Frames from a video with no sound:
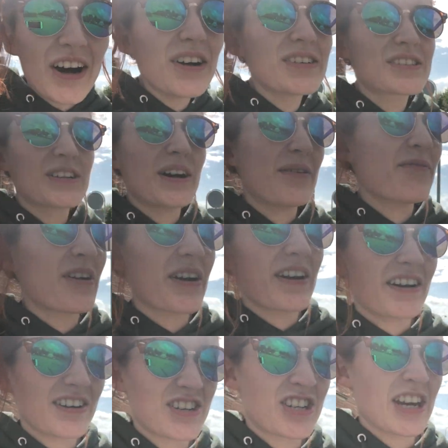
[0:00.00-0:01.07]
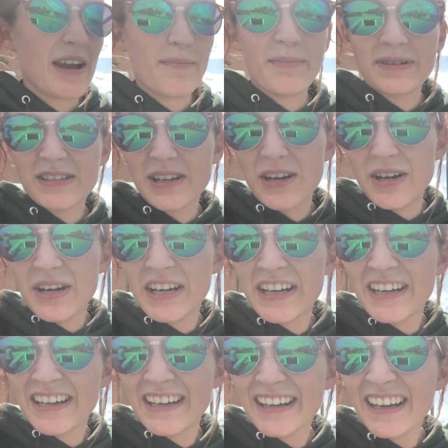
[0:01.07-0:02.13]
Also, I'm very out of shape, so.
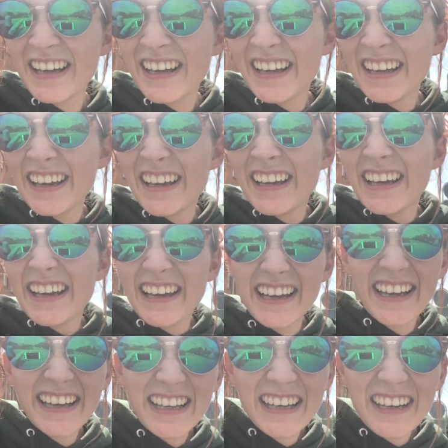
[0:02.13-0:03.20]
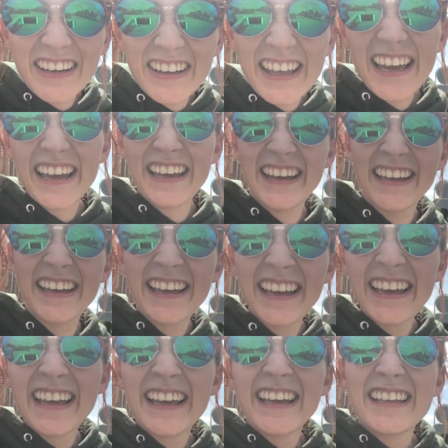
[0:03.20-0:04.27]
Can you hear that?
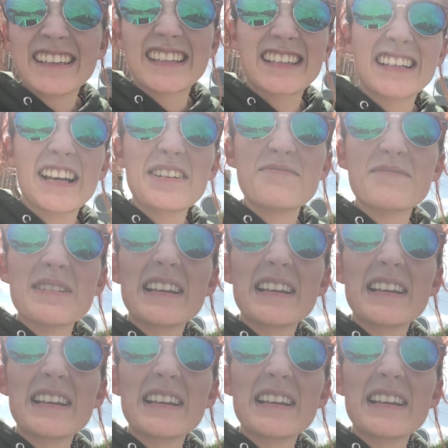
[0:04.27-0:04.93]
It's a sign of